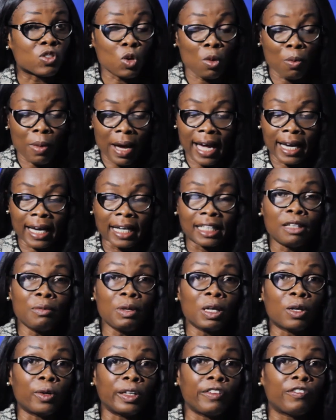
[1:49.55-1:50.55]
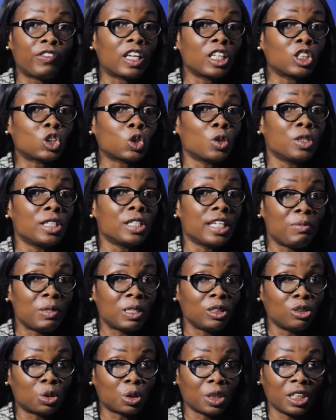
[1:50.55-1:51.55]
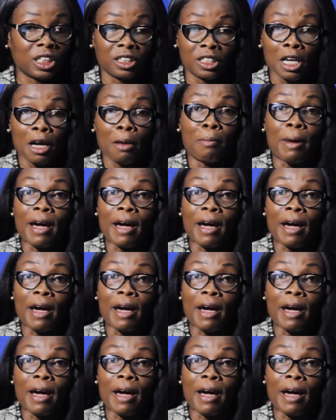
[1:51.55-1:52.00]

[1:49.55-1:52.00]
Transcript: So by academic qualification, they've been trained.